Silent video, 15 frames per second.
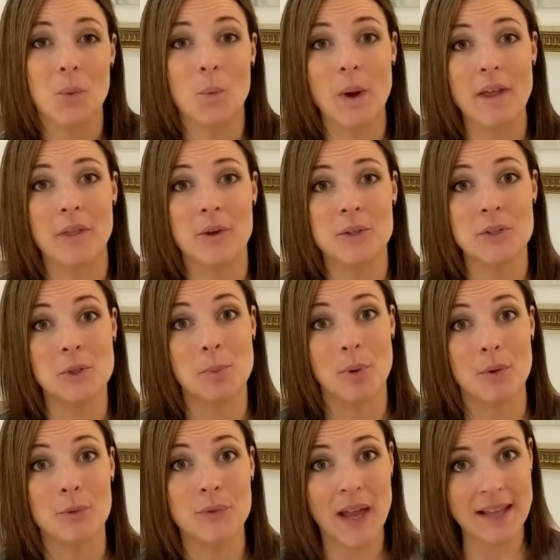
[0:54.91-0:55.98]
whether to
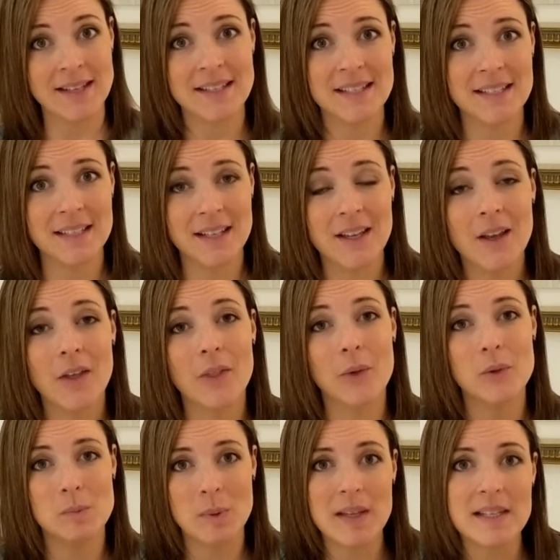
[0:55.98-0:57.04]
prevent
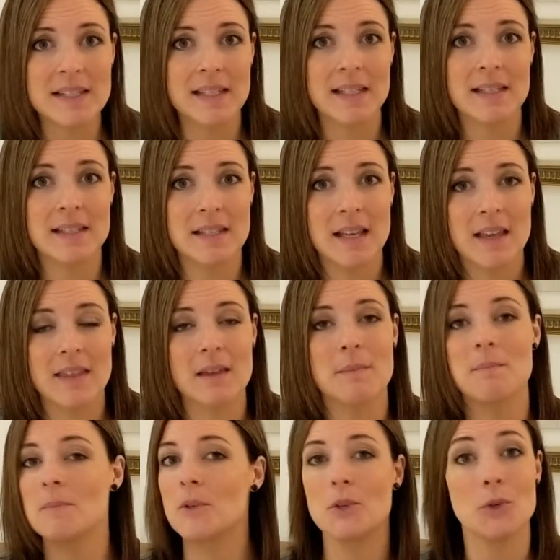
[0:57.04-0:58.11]
those places that
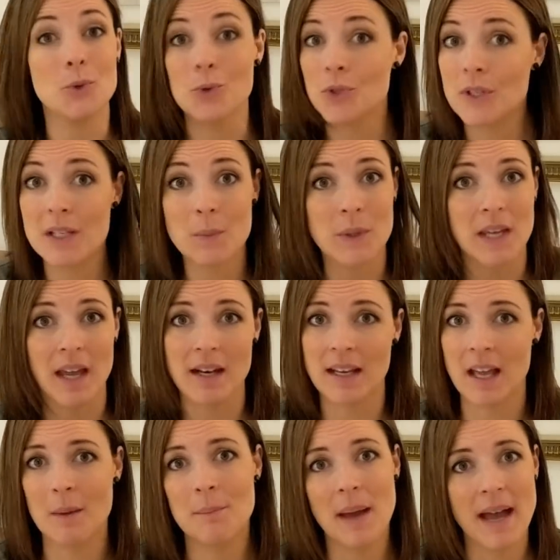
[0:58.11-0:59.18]
usually we kind of
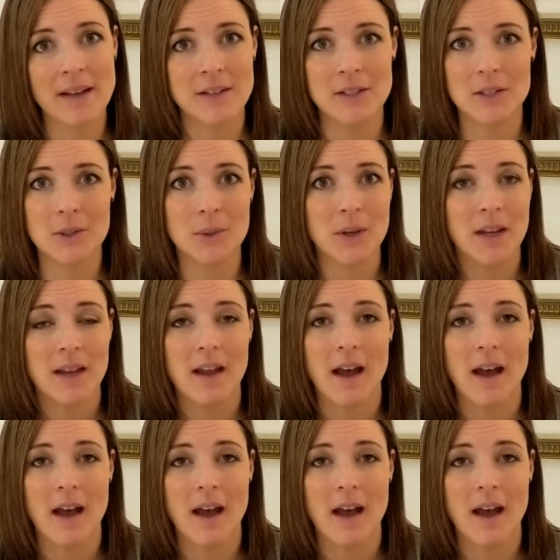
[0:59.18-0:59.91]
come back to